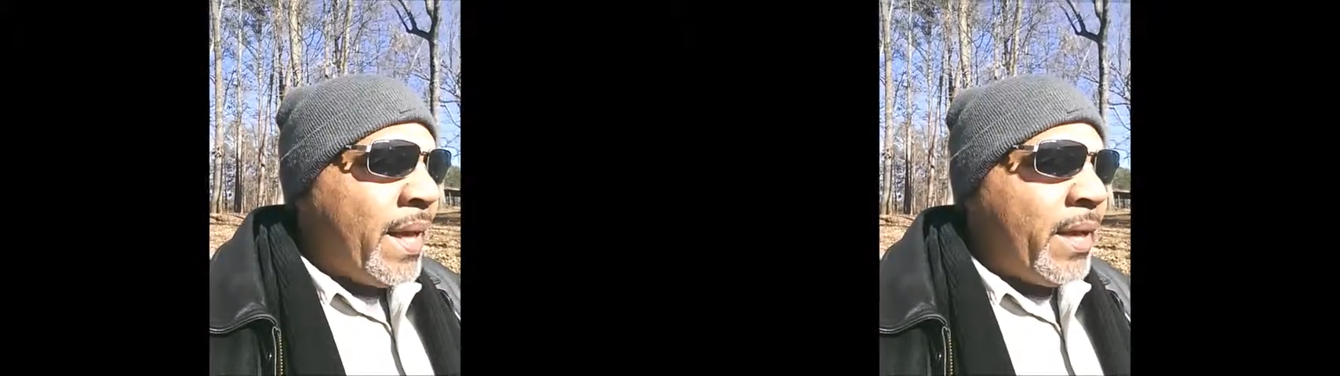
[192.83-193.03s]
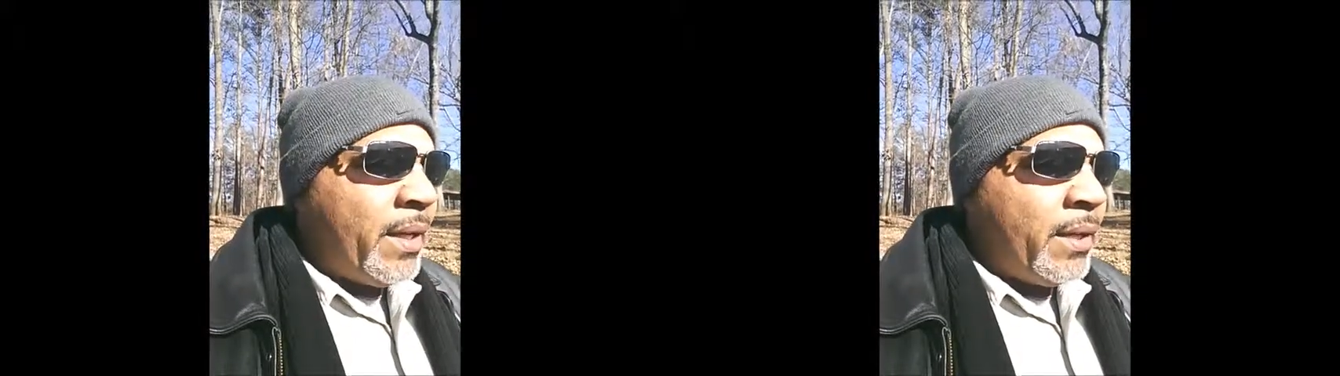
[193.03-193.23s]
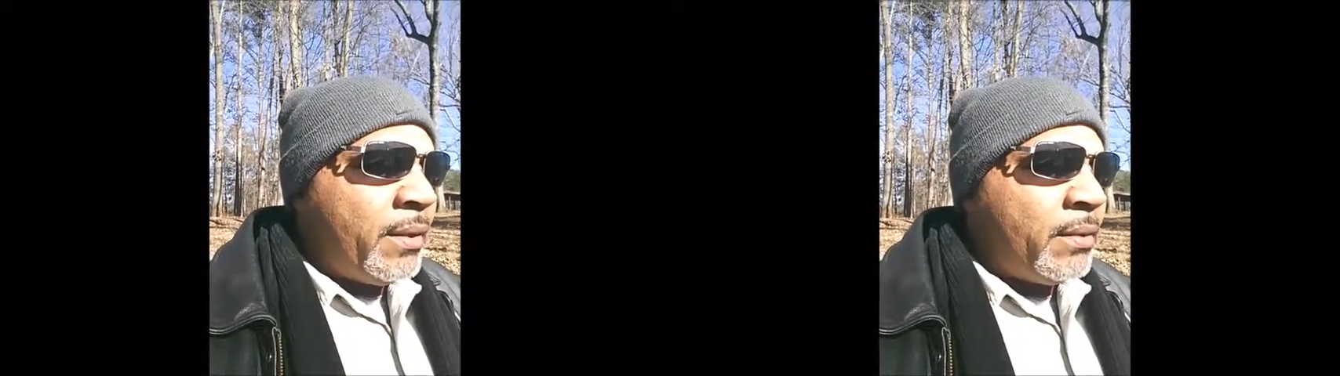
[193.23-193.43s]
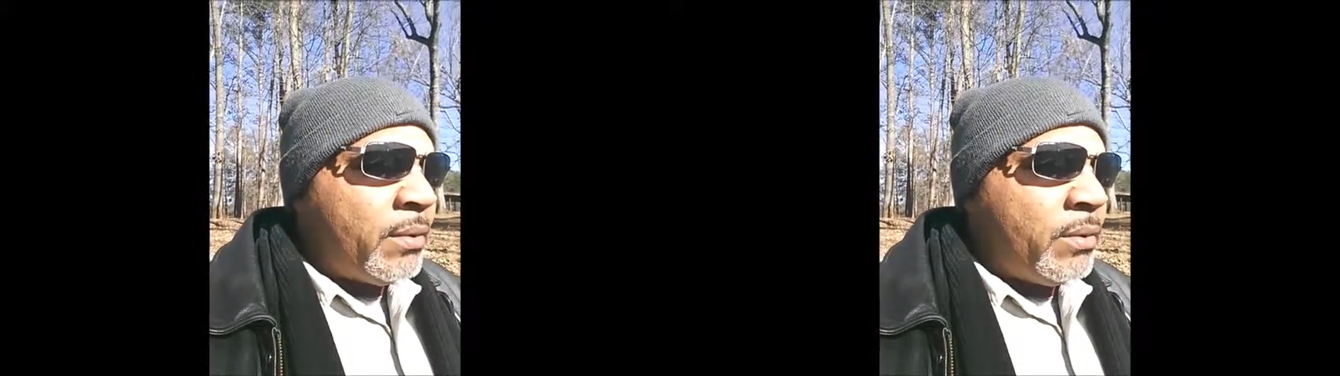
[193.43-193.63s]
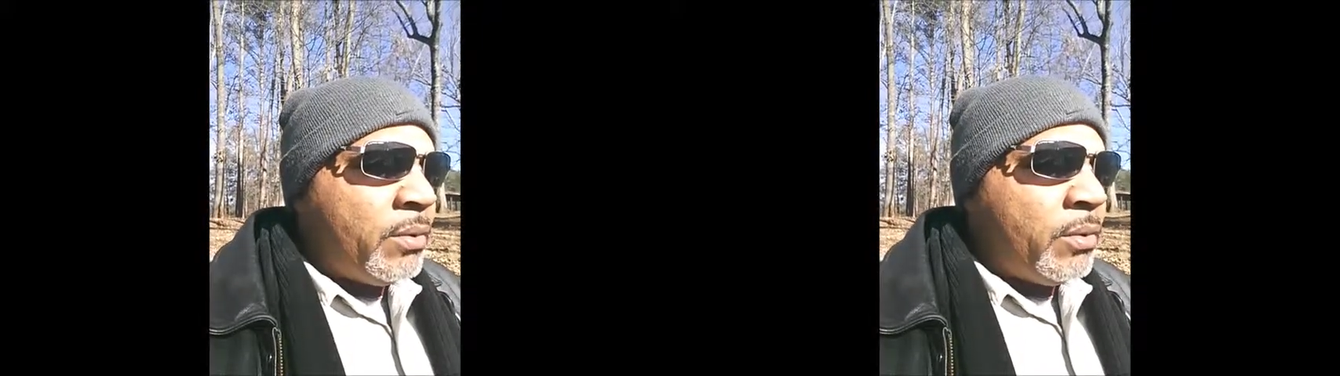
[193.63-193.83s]
and
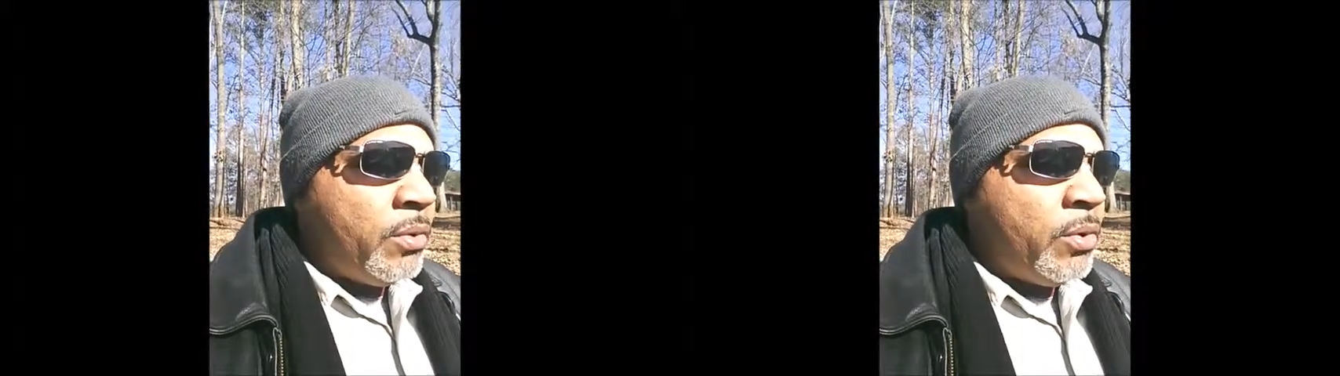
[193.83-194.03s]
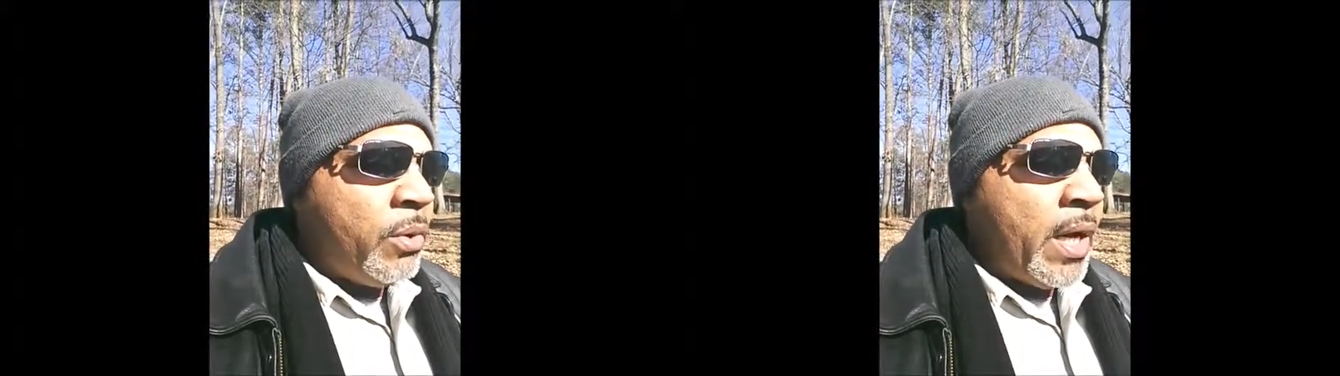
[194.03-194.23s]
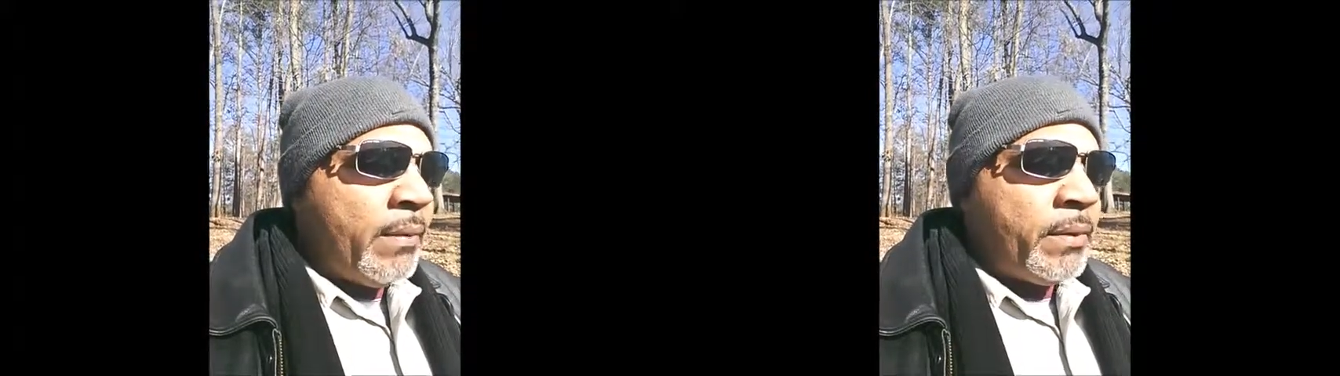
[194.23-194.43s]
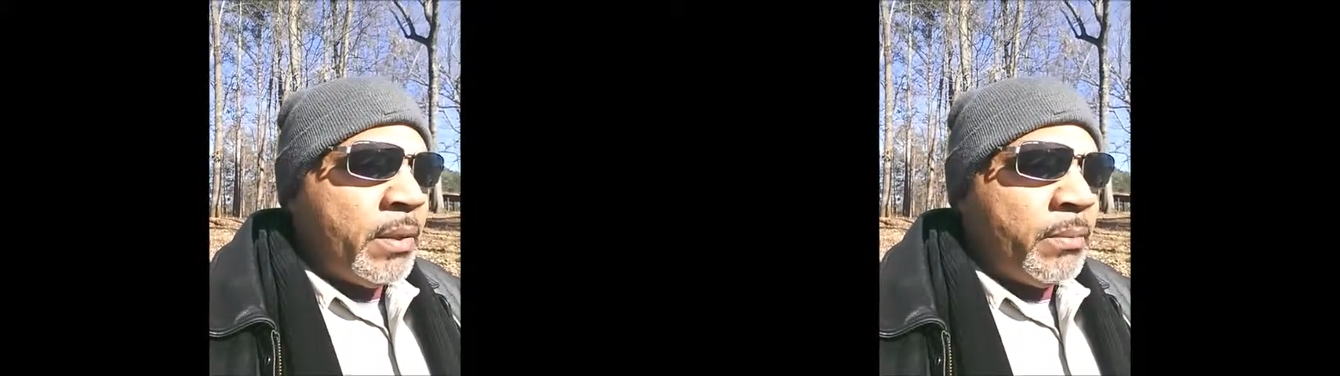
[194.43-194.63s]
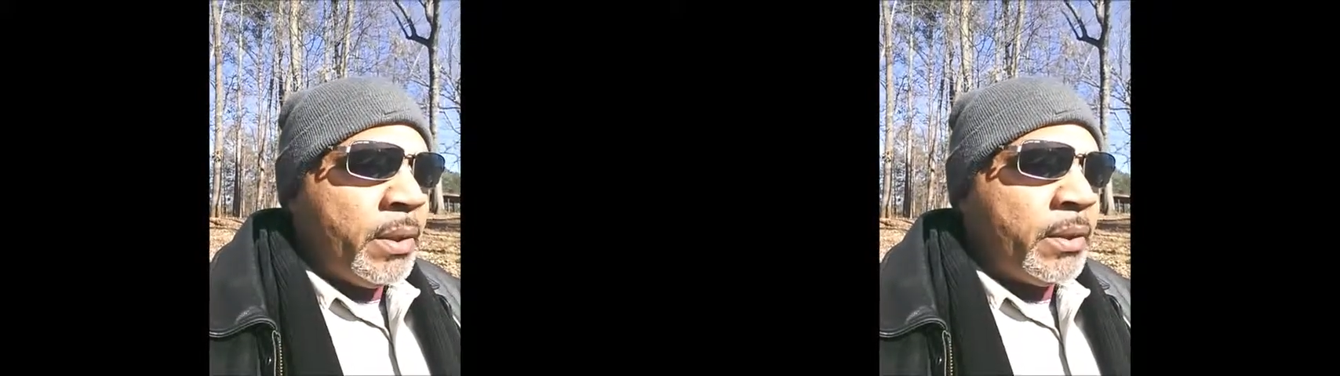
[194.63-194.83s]
you have
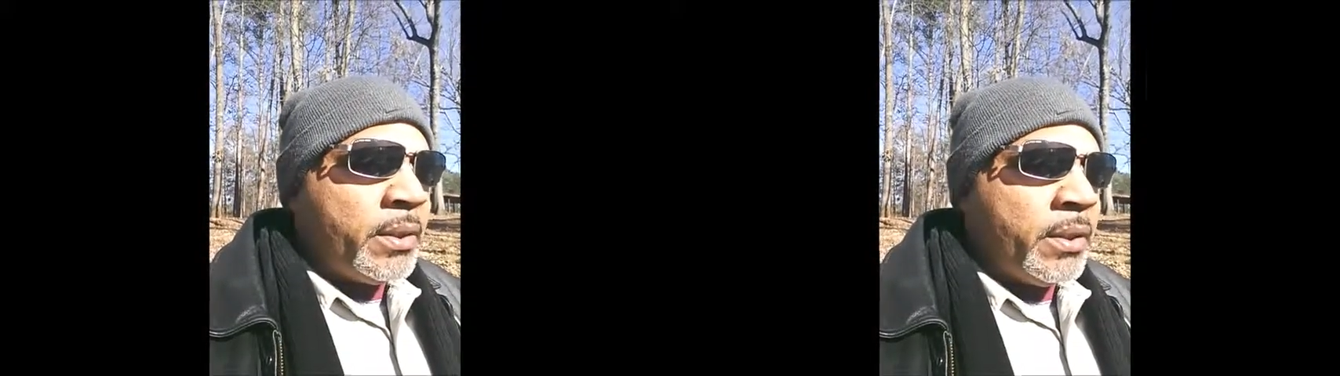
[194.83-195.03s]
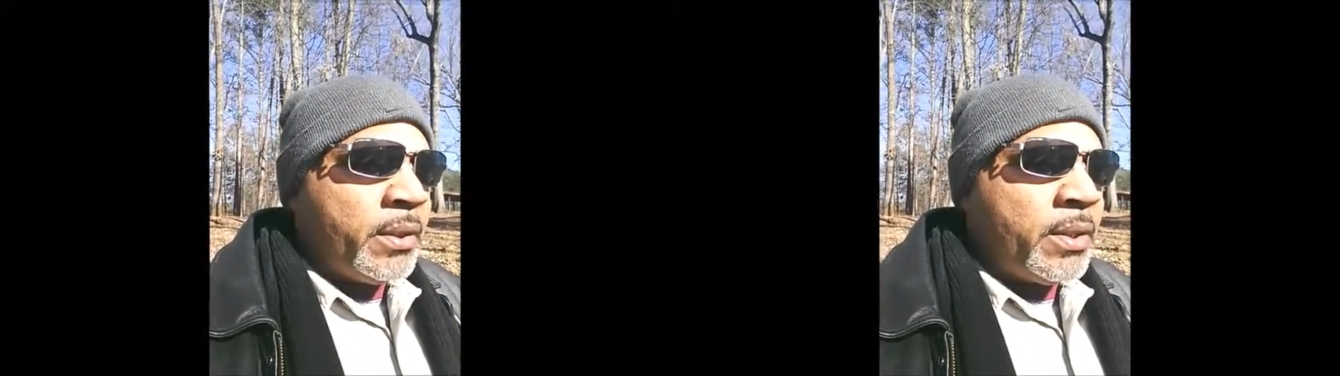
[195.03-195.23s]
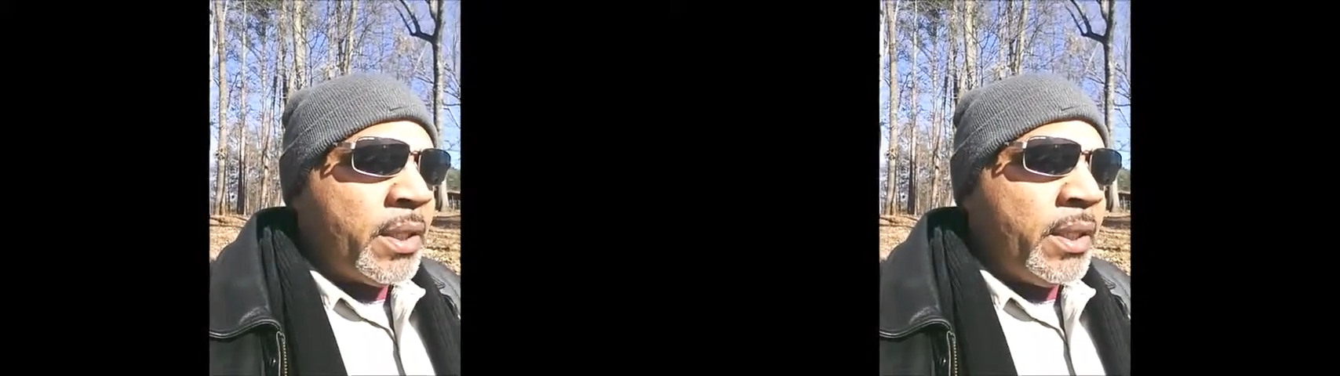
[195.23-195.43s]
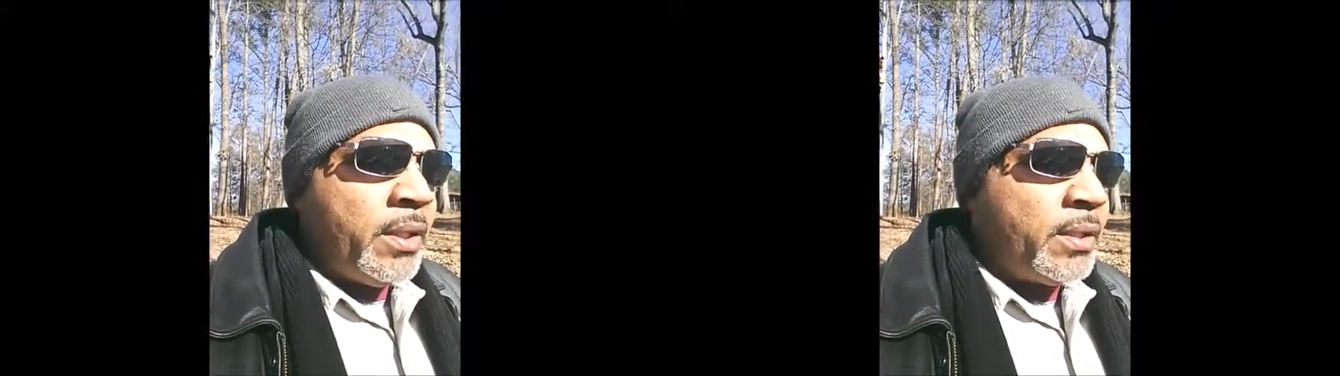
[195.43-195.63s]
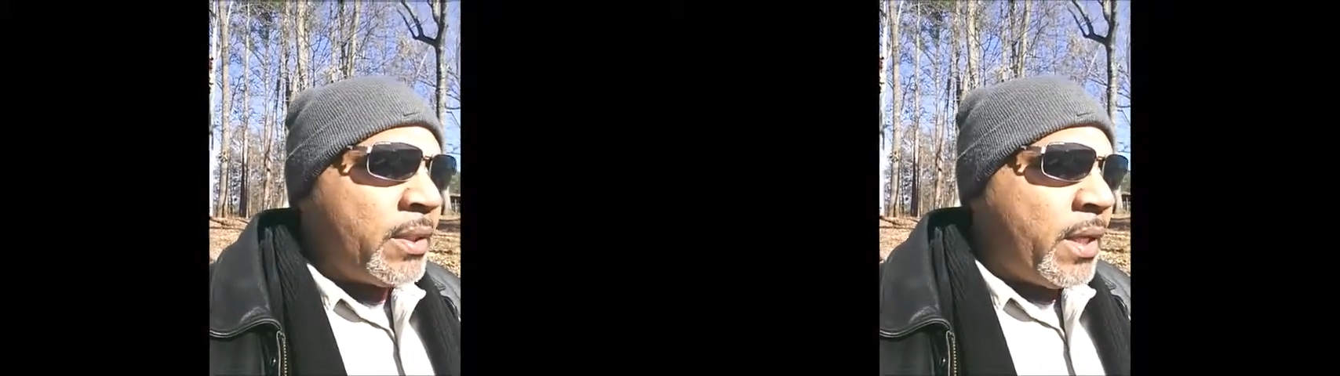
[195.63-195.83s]
the ability to
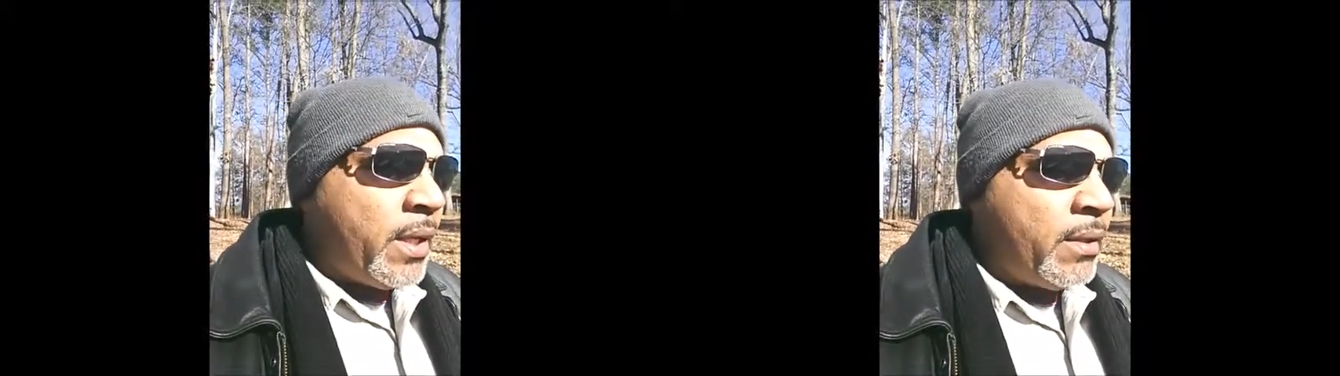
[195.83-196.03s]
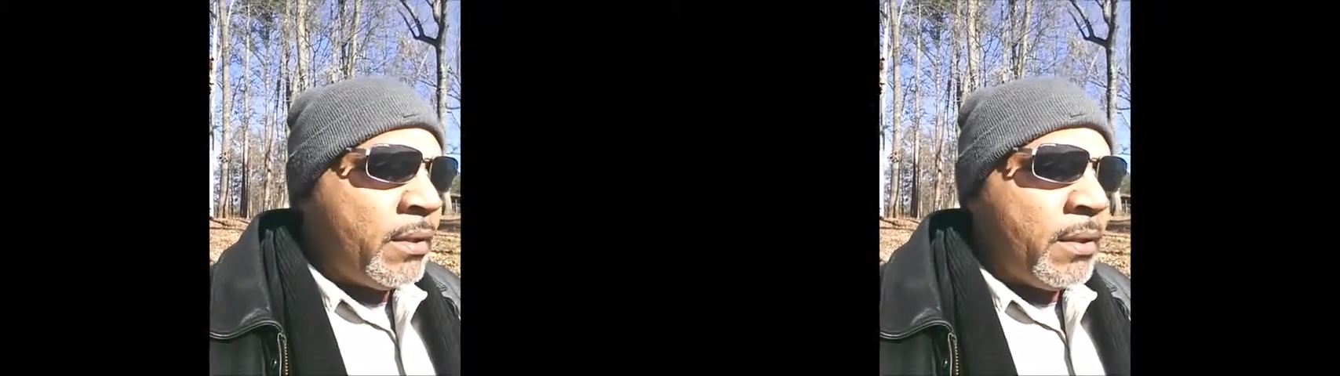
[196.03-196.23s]
change that.